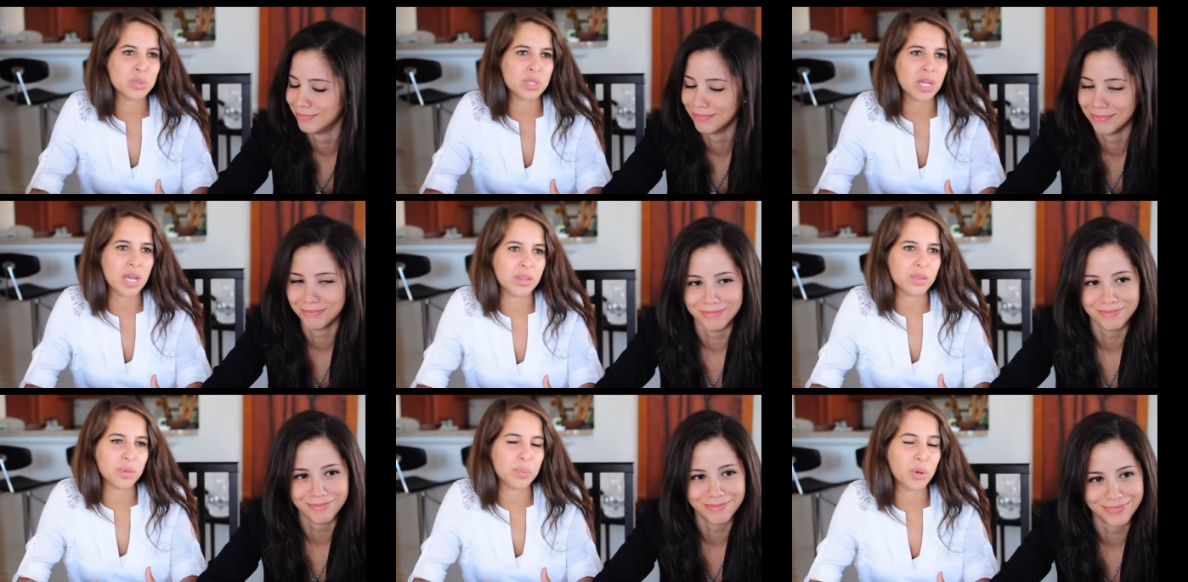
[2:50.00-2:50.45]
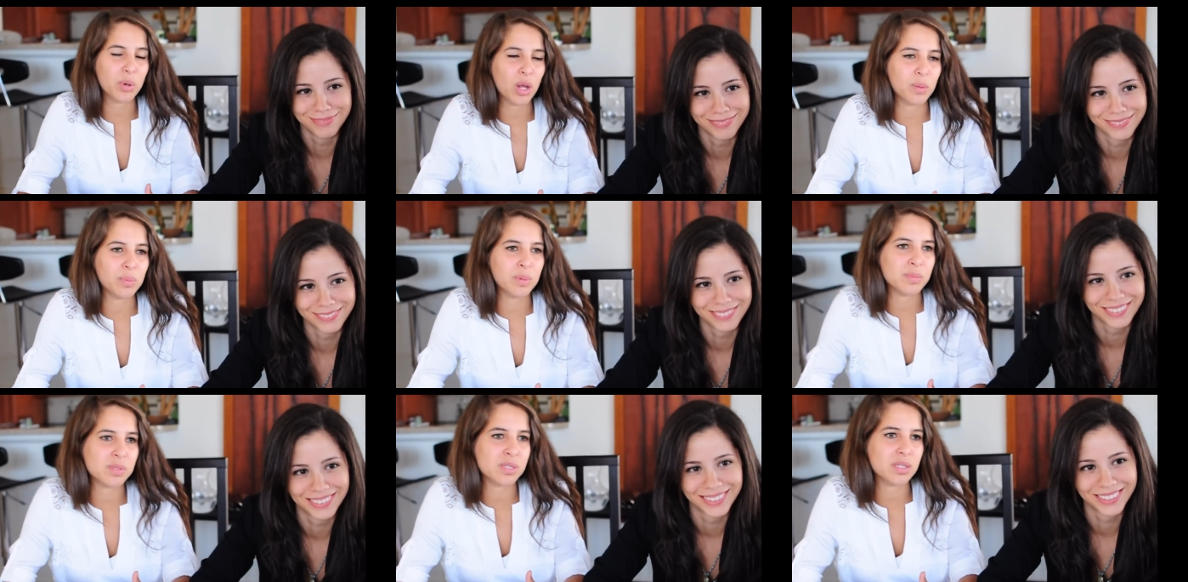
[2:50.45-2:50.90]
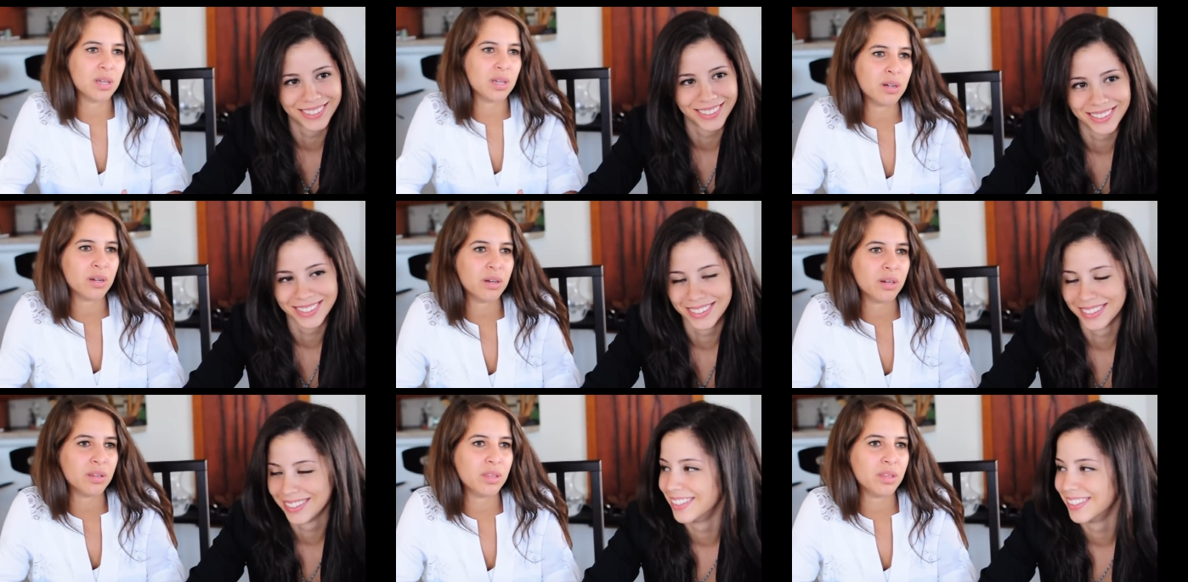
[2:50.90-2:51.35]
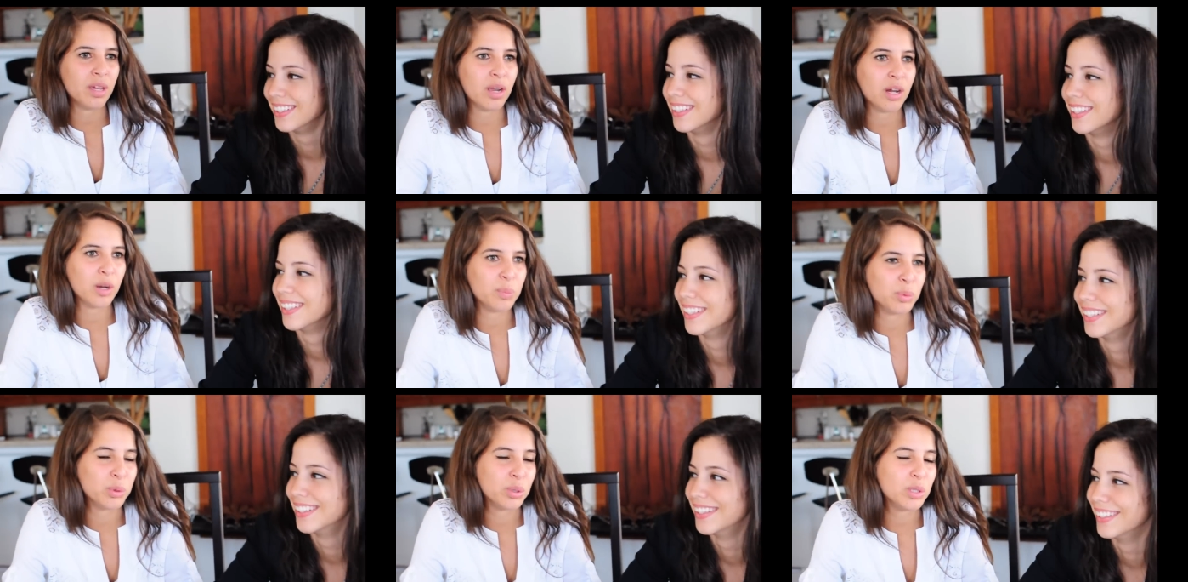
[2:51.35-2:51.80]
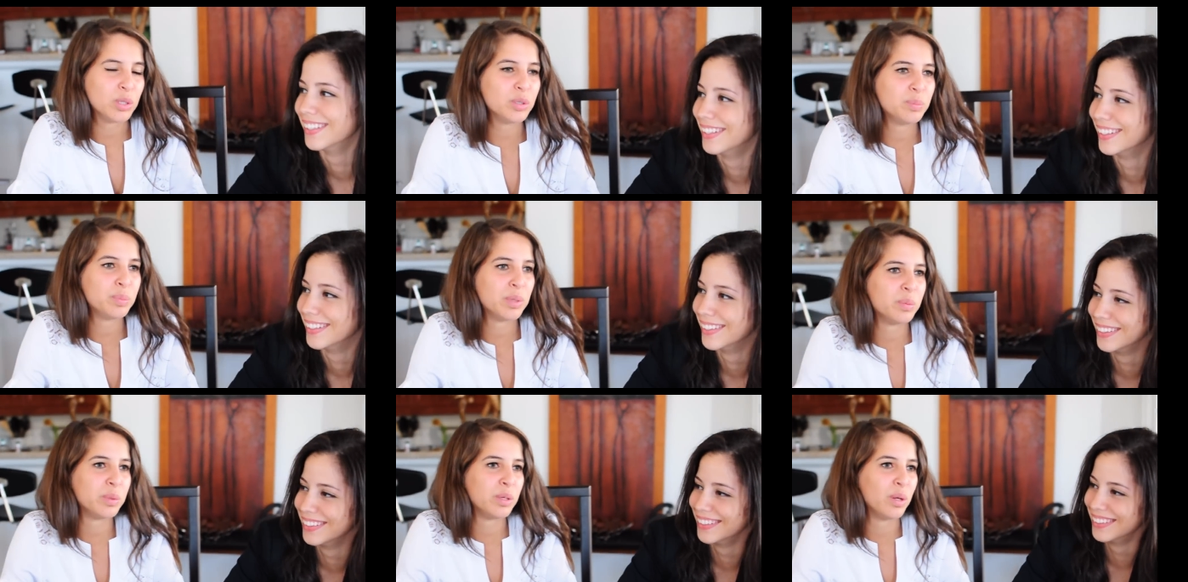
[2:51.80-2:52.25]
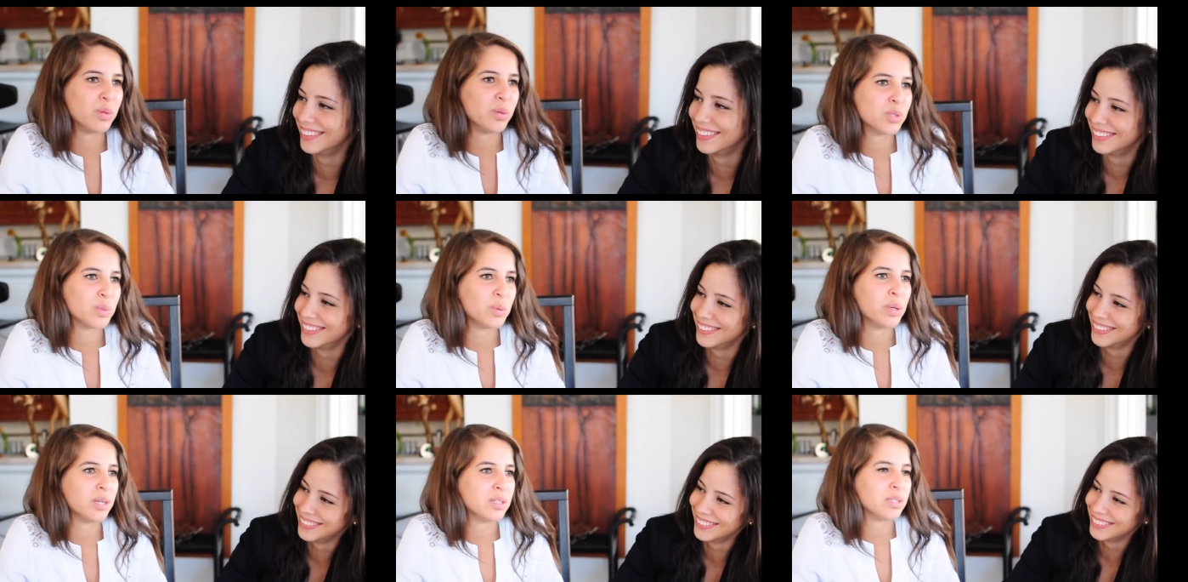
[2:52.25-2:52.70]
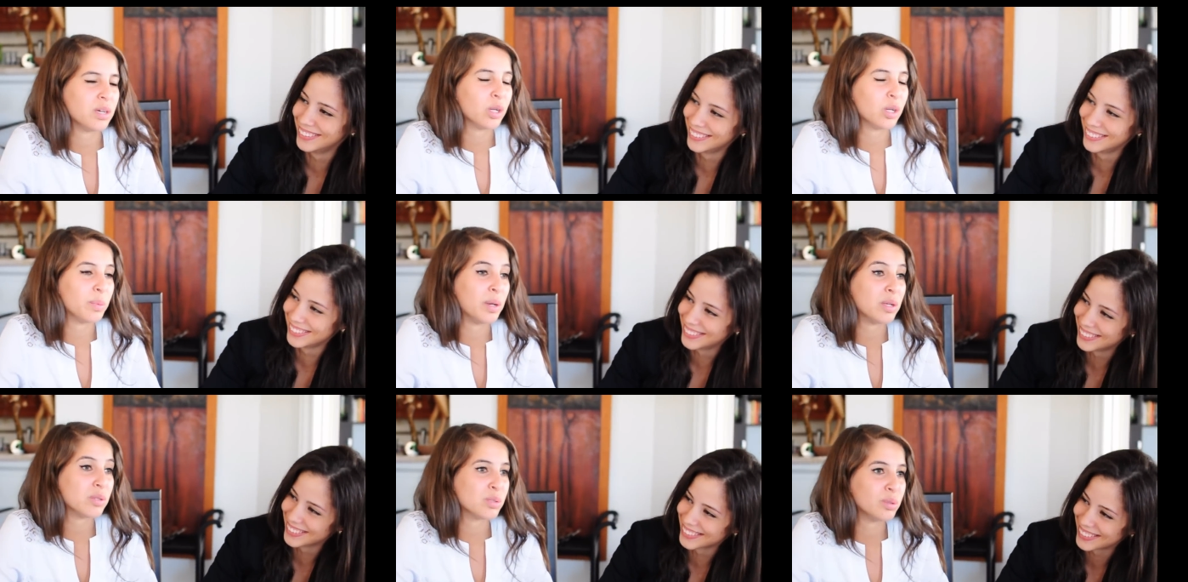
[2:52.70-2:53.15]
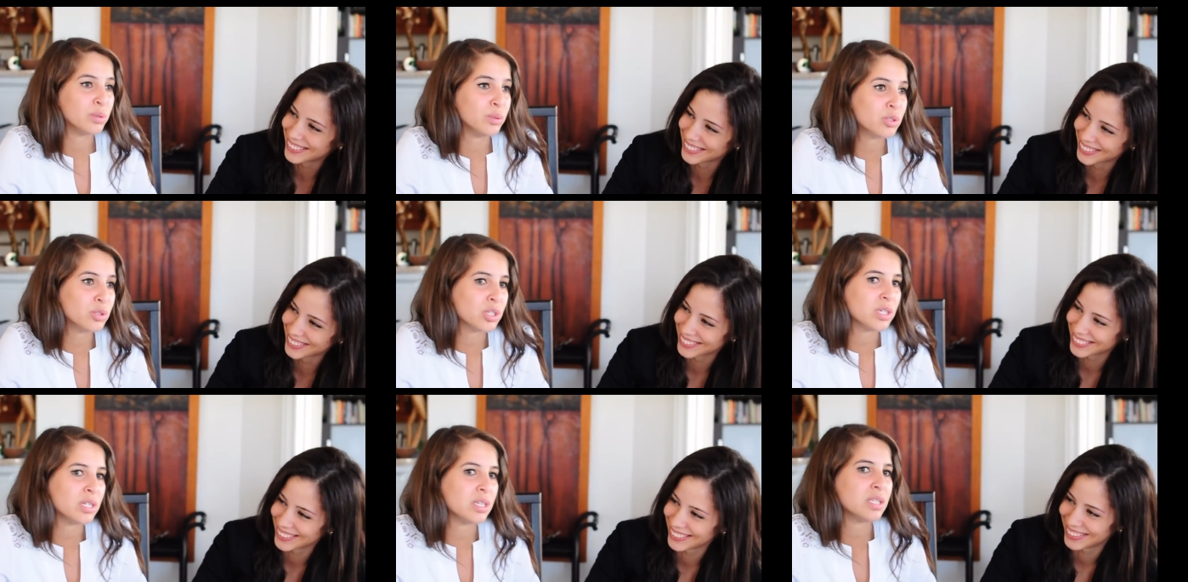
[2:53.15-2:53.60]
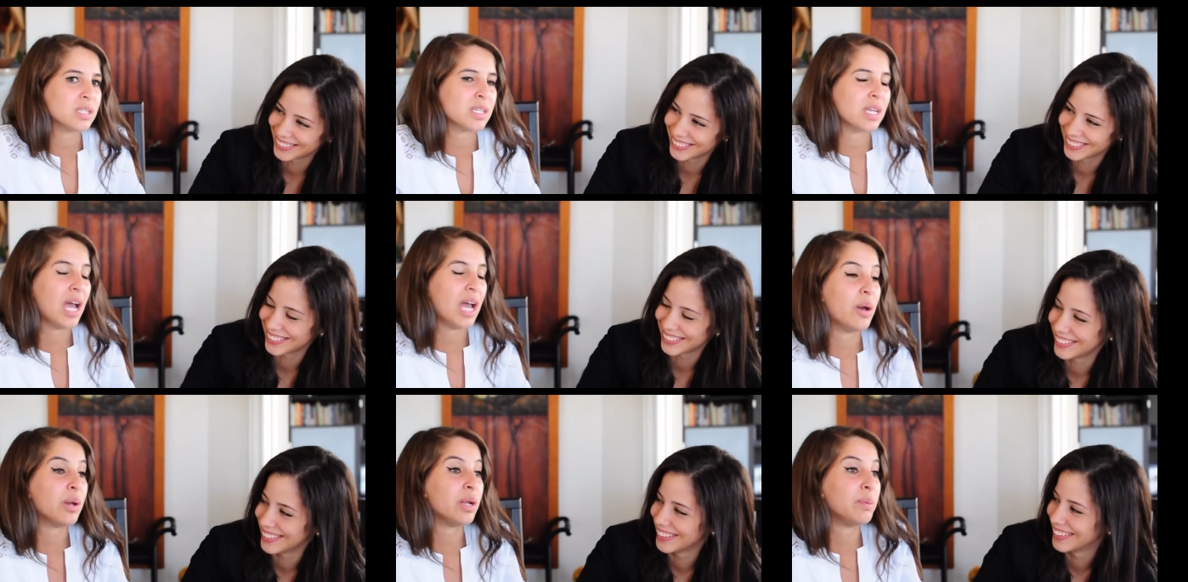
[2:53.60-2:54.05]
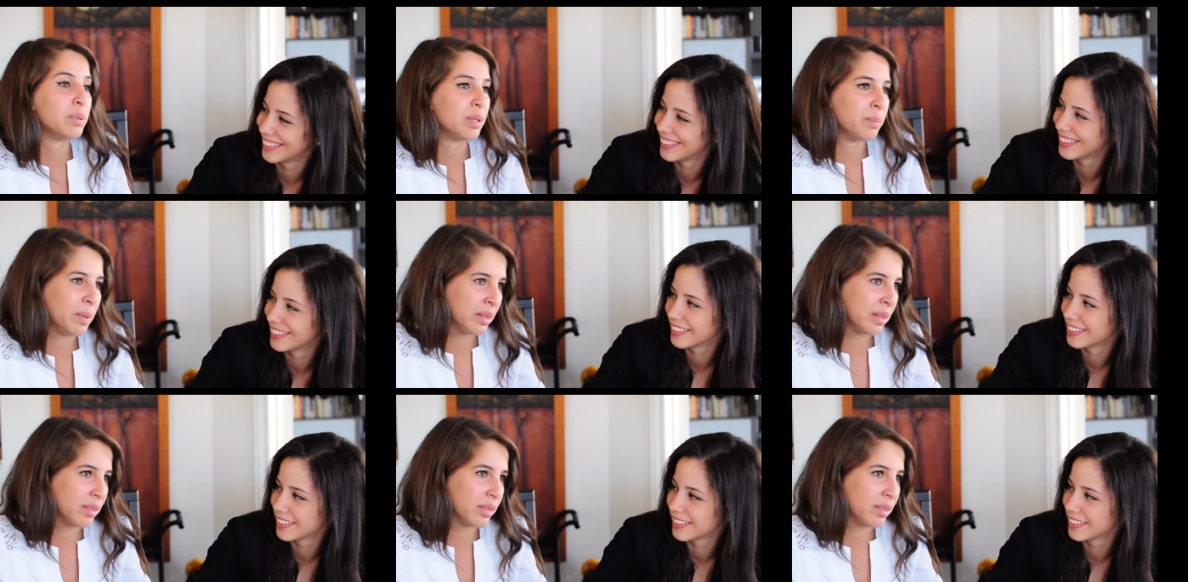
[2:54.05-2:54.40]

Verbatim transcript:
Speaker 1: and the problems that are in the Arab world, but we also want to talk about solutions and how to implement